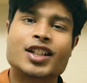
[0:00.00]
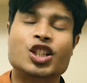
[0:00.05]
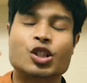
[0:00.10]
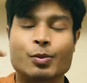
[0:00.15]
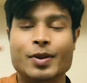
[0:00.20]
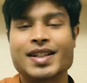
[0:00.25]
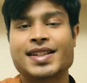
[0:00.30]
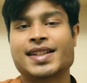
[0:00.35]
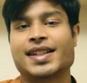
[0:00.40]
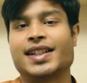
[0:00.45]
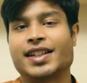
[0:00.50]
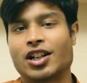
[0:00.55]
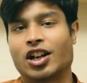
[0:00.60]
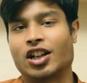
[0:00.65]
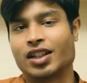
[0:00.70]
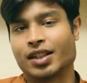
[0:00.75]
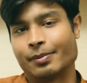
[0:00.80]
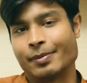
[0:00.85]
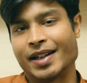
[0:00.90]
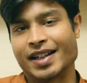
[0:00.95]
to be seen
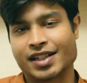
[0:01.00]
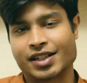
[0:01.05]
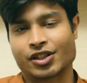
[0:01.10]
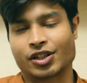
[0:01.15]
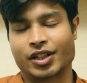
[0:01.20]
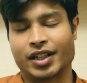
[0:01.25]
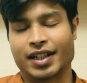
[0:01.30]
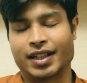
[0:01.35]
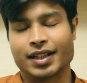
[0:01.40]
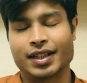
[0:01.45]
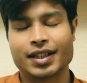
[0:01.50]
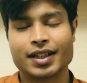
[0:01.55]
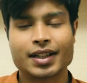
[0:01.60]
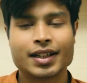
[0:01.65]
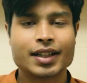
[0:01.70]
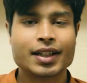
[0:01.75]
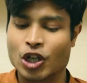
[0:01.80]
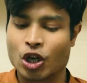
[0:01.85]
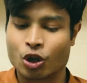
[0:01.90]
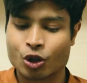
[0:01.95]
on the big screen.
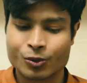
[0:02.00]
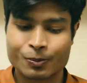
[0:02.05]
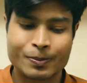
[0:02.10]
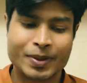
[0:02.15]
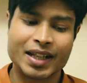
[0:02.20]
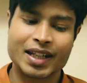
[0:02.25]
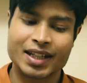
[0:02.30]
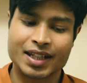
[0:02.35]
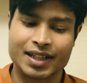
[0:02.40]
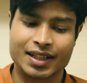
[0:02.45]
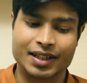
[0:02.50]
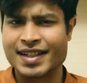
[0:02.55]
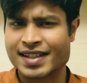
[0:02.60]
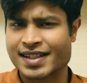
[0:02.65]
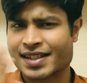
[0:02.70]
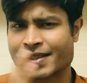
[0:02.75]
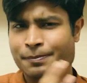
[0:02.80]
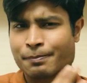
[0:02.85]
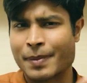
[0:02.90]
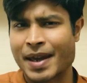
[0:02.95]
Don't be
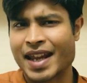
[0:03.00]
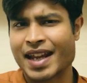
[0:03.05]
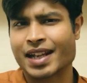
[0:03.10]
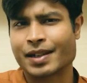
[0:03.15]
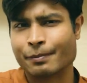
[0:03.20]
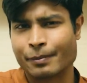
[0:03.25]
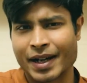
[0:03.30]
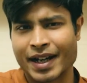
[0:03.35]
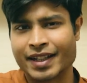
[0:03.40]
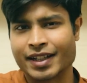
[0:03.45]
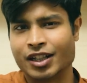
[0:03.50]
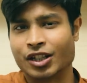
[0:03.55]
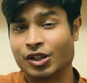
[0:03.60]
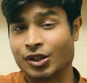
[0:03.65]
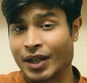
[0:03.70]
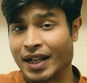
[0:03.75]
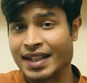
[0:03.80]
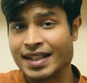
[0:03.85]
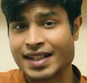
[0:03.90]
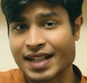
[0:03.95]
dismayed by the
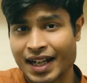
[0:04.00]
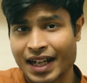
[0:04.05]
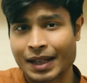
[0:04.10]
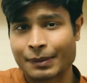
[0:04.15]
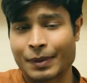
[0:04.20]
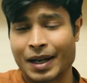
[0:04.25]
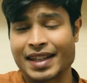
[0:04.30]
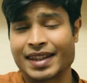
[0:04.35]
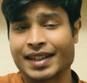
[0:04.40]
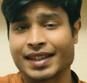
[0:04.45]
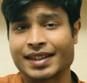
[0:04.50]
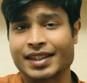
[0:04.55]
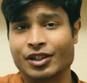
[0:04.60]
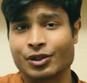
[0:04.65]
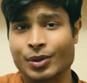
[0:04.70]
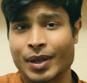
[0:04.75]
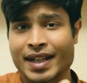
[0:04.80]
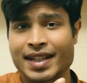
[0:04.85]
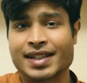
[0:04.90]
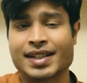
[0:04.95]
runtime. I think the
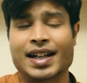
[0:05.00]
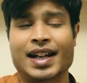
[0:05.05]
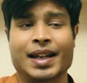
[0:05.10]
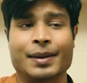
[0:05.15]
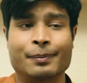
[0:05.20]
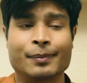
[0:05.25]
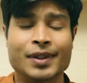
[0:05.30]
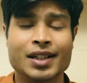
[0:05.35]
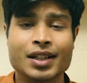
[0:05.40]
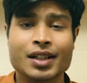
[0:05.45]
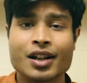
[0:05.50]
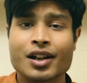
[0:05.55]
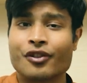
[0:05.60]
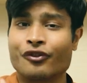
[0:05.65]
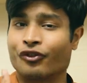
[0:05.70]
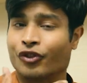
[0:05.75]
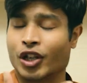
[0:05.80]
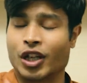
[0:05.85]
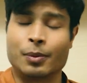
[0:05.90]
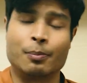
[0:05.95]
runtime,
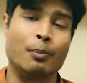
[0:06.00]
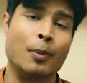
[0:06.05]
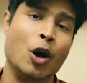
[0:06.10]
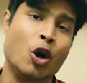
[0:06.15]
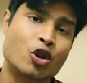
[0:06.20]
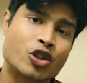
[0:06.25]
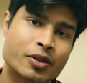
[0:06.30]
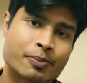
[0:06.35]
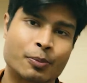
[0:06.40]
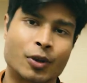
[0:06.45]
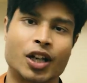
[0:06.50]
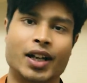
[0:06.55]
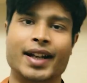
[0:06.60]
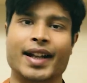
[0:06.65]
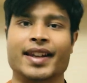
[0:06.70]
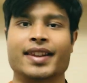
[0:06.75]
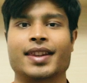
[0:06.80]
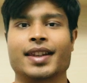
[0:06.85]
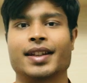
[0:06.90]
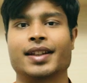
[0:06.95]
for the most part,
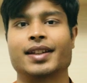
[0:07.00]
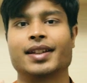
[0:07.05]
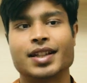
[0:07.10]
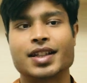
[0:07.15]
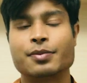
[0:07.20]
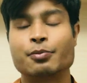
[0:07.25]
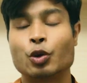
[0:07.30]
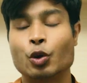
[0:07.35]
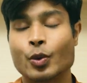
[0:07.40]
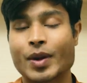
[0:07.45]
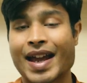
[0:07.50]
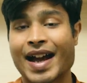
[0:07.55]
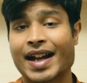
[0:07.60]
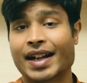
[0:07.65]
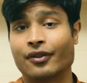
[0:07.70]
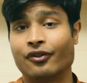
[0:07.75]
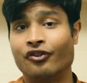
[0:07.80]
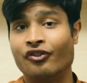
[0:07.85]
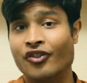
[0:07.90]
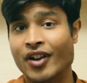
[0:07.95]
I think this movie
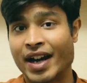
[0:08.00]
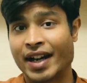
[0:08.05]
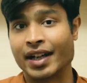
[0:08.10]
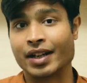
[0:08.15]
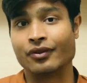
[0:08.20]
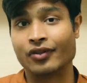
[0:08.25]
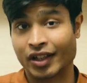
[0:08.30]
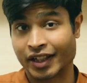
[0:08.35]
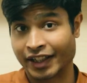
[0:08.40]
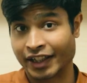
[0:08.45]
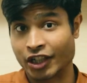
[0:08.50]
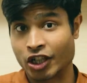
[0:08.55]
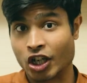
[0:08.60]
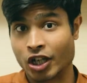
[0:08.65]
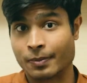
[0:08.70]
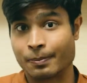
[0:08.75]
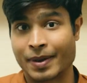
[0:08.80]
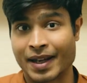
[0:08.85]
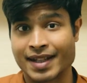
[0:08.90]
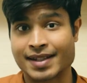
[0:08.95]
had a very, very
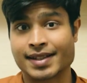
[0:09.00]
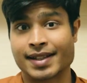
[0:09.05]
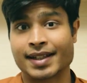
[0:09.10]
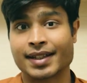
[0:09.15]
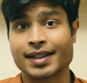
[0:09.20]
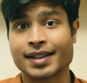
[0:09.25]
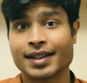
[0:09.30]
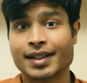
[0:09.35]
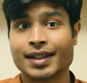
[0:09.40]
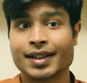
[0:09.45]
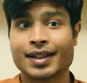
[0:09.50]
good pacing.